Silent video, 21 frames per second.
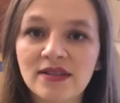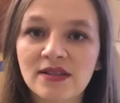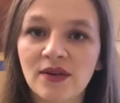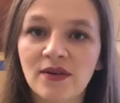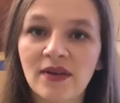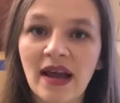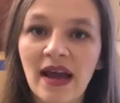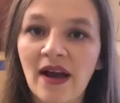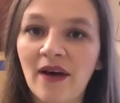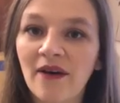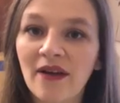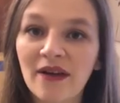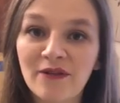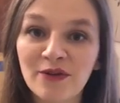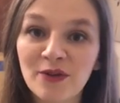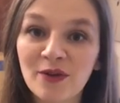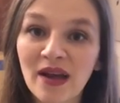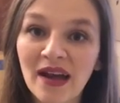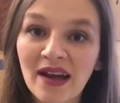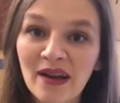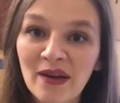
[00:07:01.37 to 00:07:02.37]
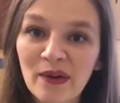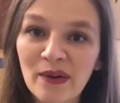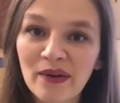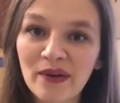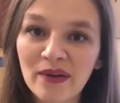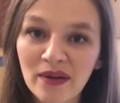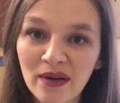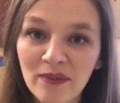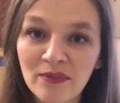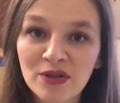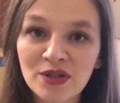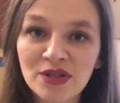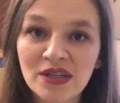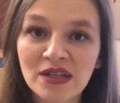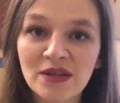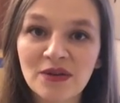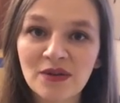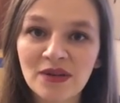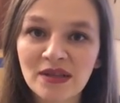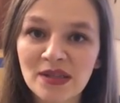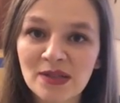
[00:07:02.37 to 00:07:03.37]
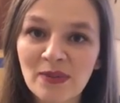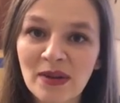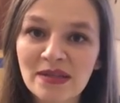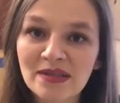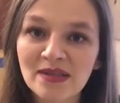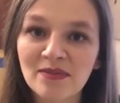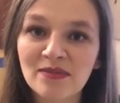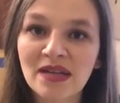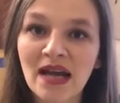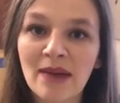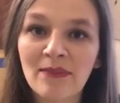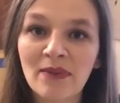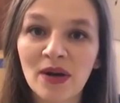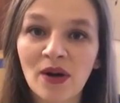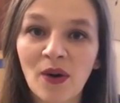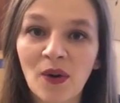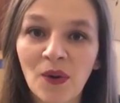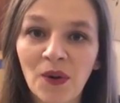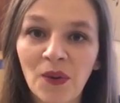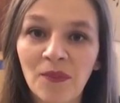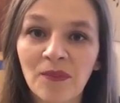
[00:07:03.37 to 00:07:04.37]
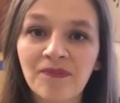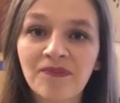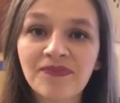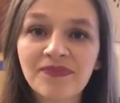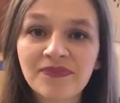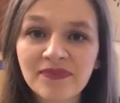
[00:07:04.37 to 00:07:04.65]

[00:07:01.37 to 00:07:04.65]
So now if you get a machine, you can spend some time at home